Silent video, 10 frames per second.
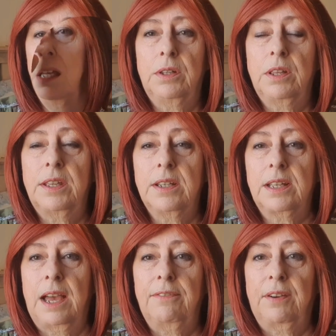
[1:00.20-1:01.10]
One of the things
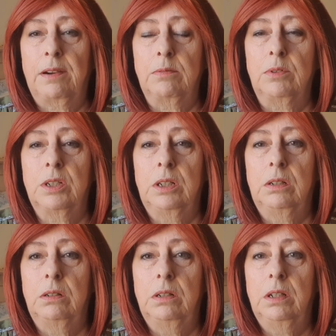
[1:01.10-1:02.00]
I found,
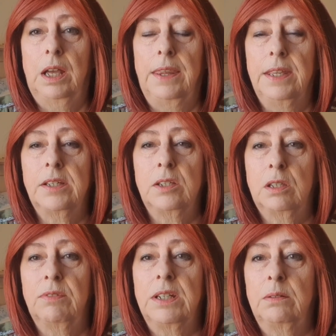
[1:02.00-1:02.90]
and this is
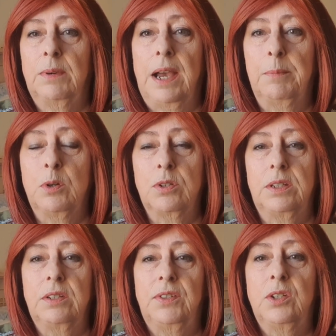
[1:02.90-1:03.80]
the reason why I'm
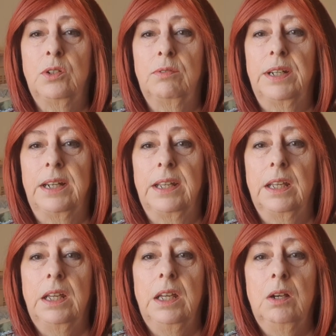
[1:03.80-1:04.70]
posting this video really,
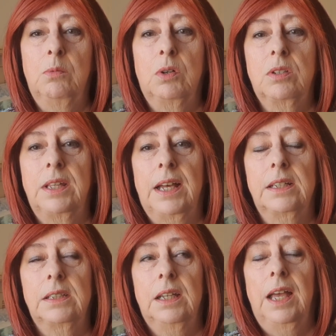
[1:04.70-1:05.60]
was
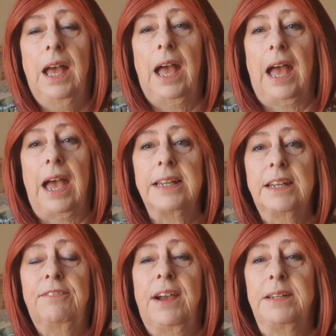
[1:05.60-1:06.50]
that I
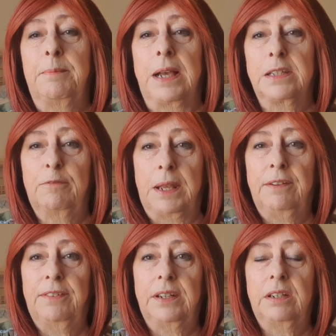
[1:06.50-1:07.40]
did find a massive
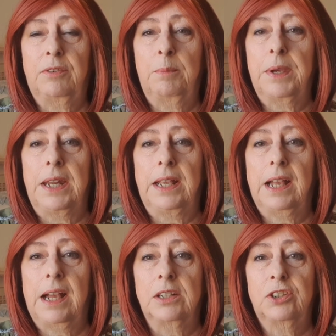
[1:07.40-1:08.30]
benefit from paying in
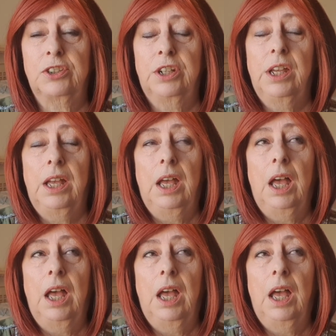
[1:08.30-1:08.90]
cash.